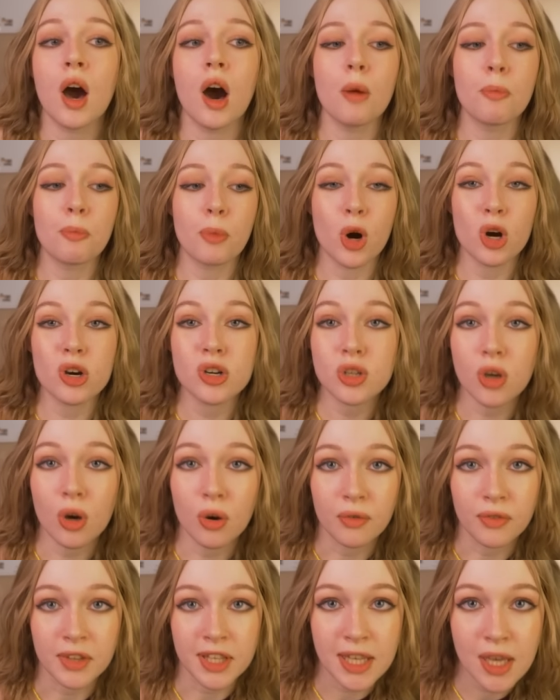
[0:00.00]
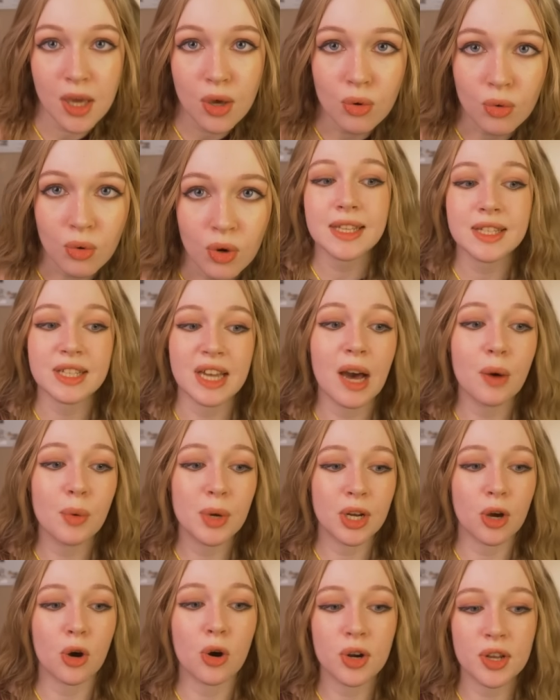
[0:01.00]
a part of you. It's how an
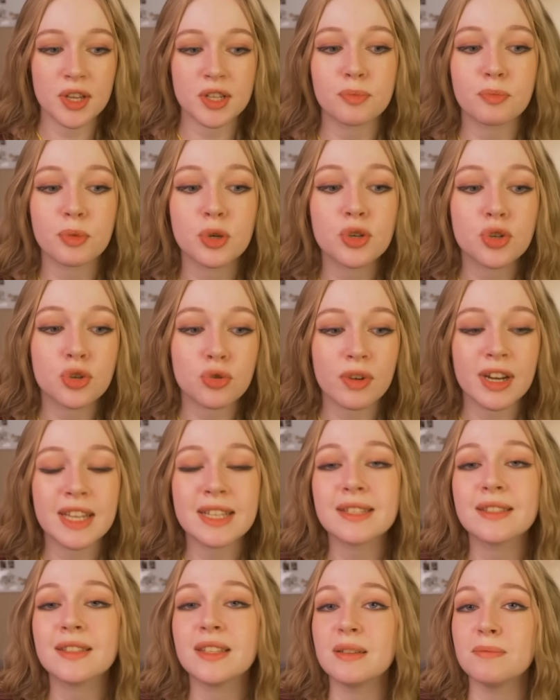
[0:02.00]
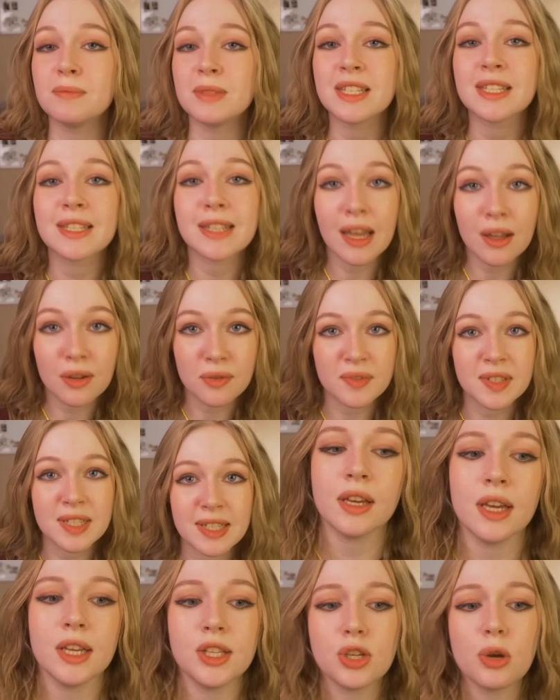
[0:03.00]
artist portrays themselves.
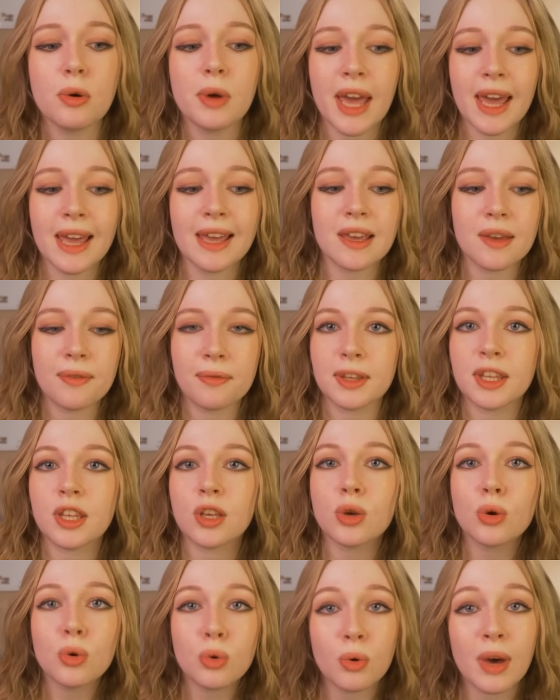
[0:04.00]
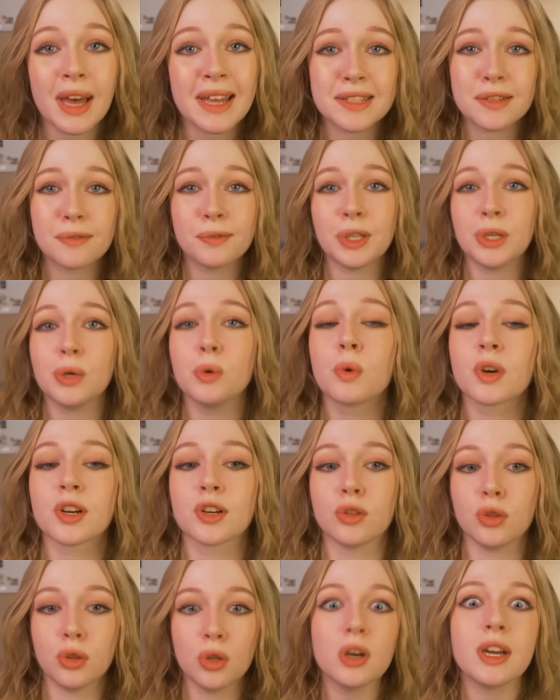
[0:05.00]
It's okay if you, as a viewer,
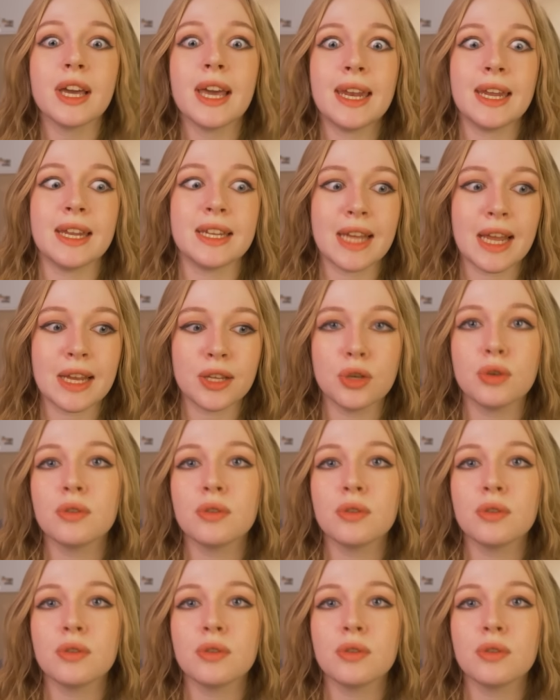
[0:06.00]
look at it and you